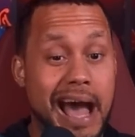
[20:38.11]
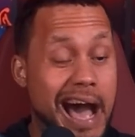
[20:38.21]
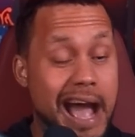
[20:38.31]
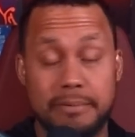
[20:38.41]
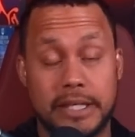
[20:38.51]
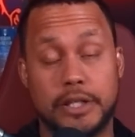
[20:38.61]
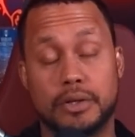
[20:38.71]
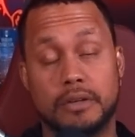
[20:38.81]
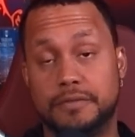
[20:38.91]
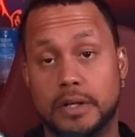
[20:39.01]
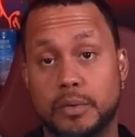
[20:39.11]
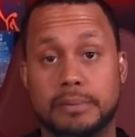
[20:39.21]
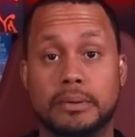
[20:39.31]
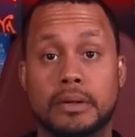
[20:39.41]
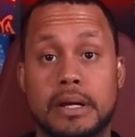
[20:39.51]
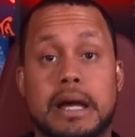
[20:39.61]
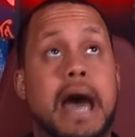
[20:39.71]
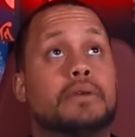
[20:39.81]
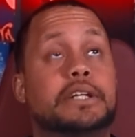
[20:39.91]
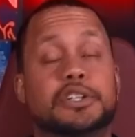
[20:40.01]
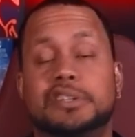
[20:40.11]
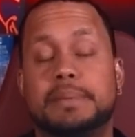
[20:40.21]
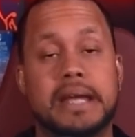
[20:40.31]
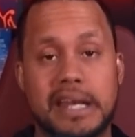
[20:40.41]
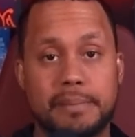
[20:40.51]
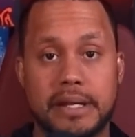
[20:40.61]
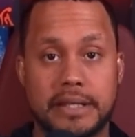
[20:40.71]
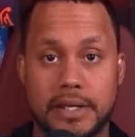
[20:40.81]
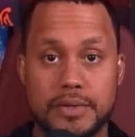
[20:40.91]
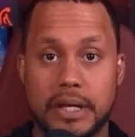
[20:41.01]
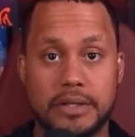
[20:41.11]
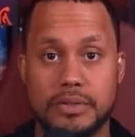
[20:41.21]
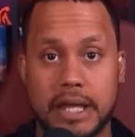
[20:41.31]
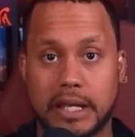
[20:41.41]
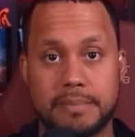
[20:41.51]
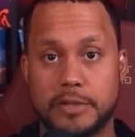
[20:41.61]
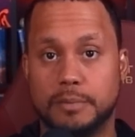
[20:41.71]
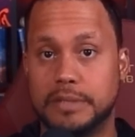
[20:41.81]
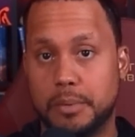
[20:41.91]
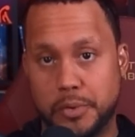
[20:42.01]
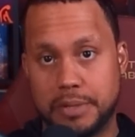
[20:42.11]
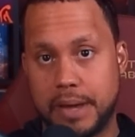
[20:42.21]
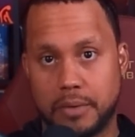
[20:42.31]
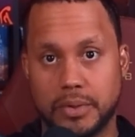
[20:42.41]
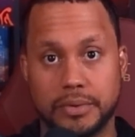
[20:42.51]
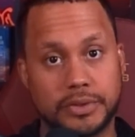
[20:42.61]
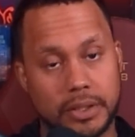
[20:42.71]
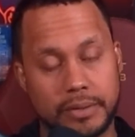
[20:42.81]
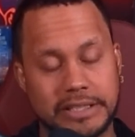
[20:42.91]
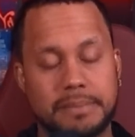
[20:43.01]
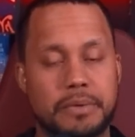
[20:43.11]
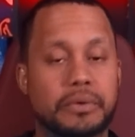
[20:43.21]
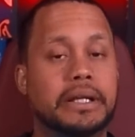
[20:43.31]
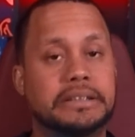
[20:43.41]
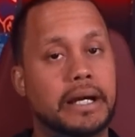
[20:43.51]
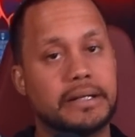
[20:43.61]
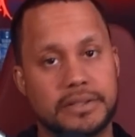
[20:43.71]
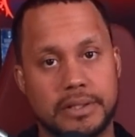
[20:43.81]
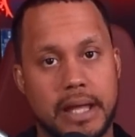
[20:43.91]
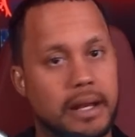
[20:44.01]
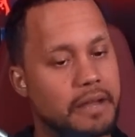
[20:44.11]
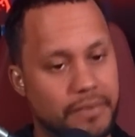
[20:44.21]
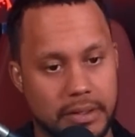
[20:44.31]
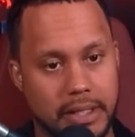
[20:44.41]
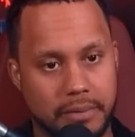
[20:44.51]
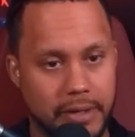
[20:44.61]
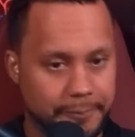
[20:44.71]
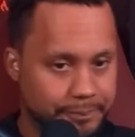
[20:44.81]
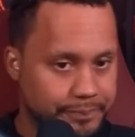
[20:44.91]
I think you're unfuckwittable. I don't think there's gonna be anybody that that can mess with someone with a meta rune. So it's gonna be really exciting to see that, and I fucking can't wait.